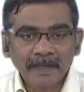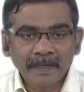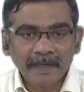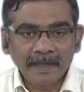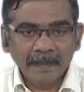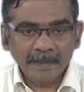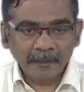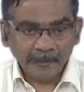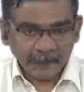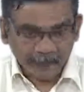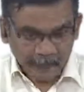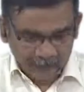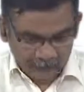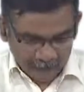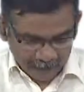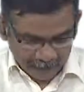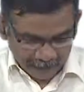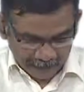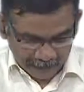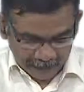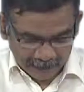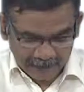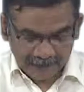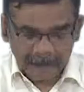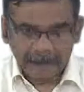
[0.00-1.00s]

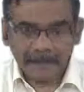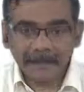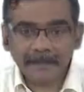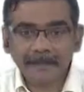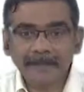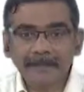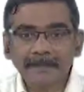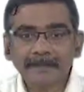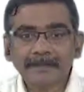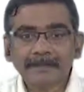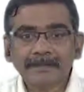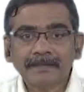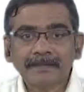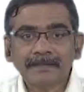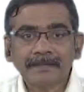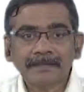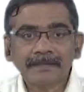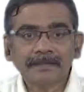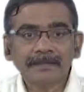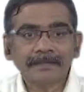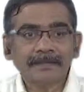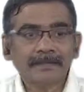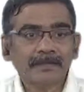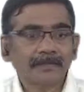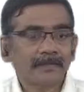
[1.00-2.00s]
implement these
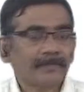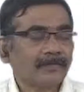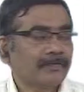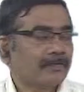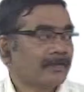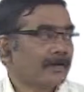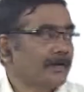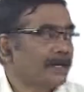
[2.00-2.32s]
sort of